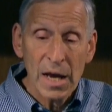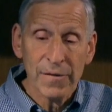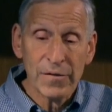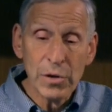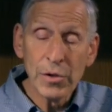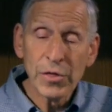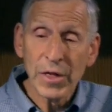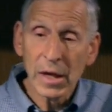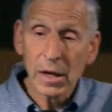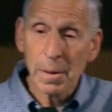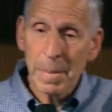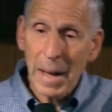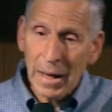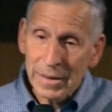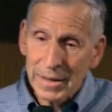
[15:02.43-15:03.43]
If you think
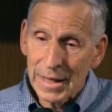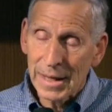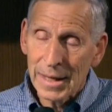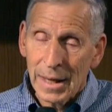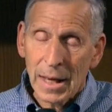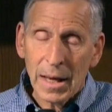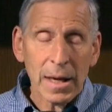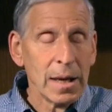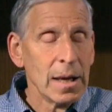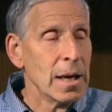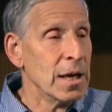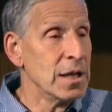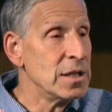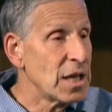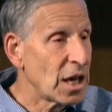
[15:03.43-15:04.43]
about the
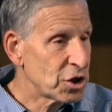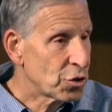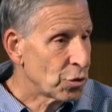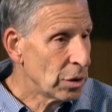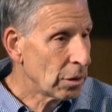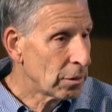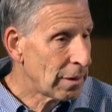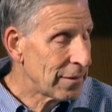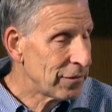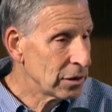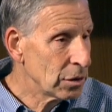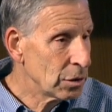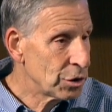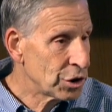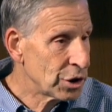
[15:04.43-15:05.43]
Industrial
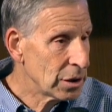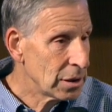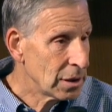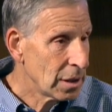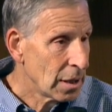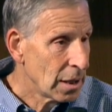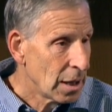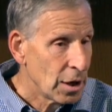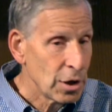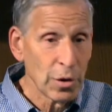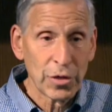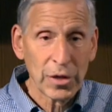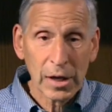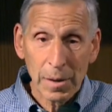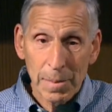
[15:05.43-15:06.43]
Revolution,
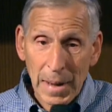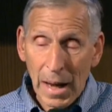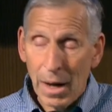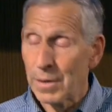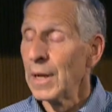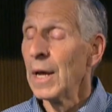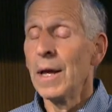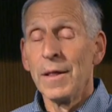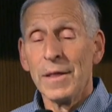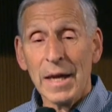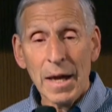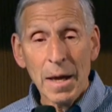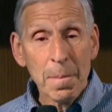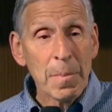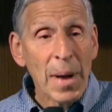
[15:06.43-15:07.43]
you think about
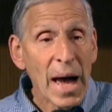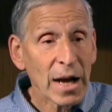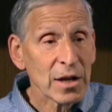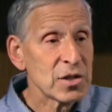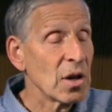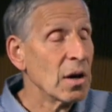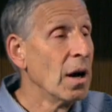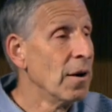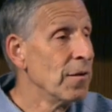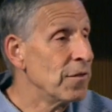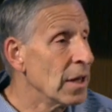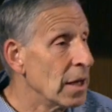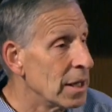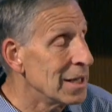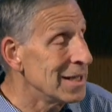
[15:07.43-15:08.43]
the impacts
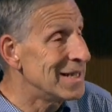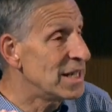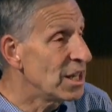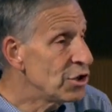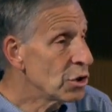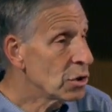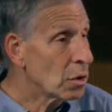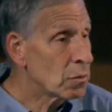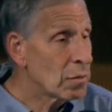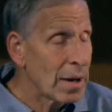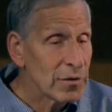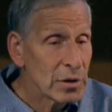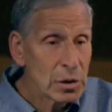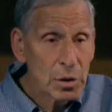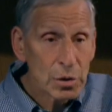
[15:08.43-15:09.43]
of the Digital
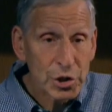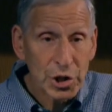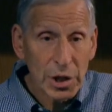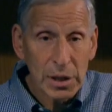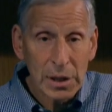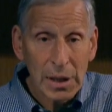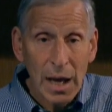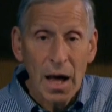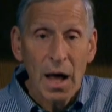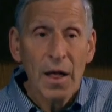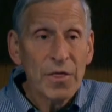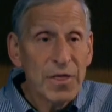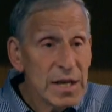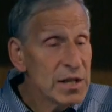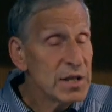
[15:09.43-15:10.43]
Revolution,
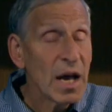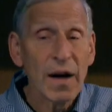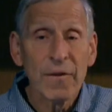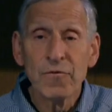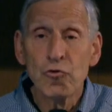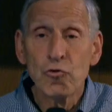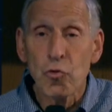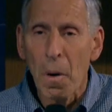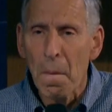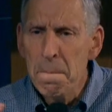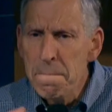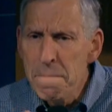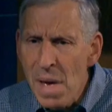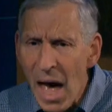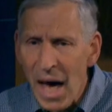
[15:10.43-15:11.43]
these have
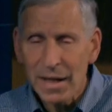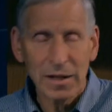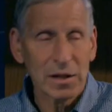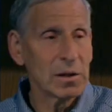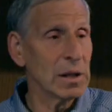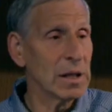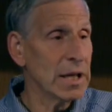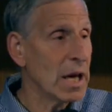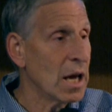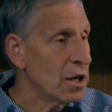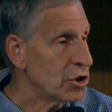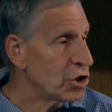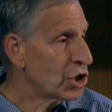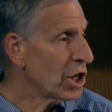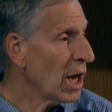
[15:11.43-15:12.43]
dramatically
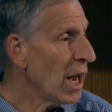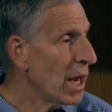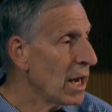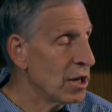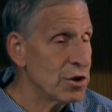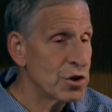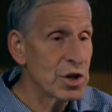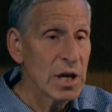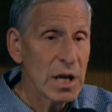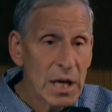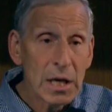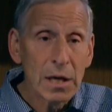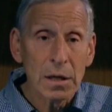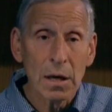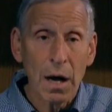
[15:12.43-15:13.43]
changed
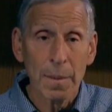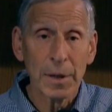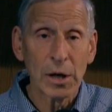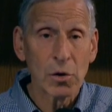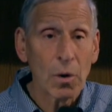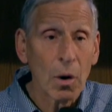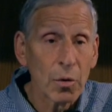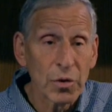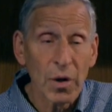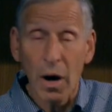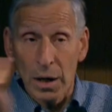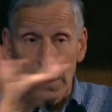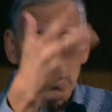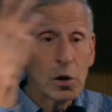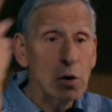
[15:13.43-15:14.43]
economic growth
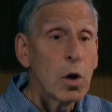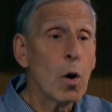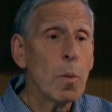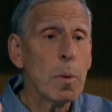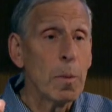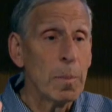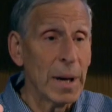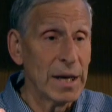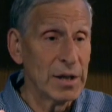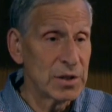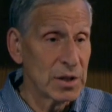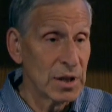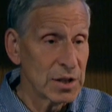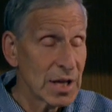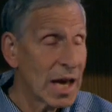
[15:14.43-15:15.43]
on a global
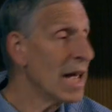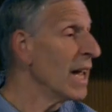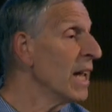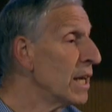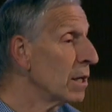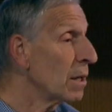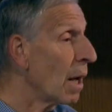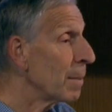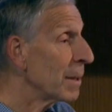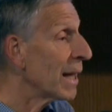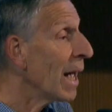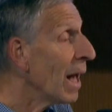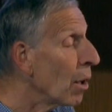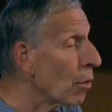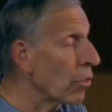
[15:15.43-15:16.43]
basis,
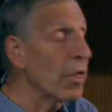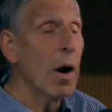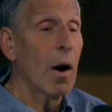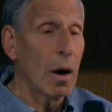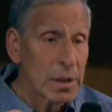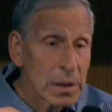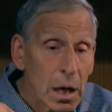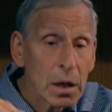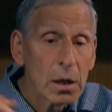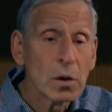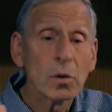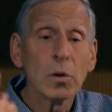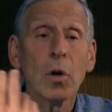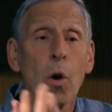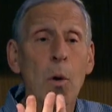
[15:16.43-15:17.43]
economic health on a
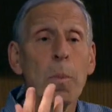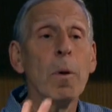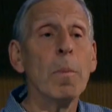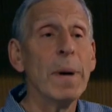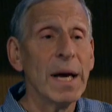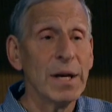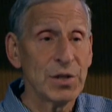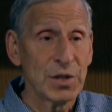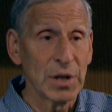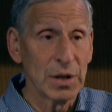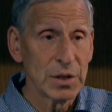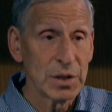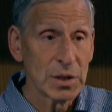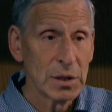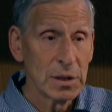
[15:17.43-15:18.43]
global
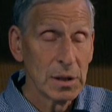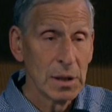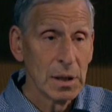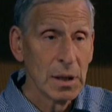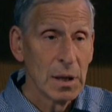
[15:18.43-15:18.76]
basis.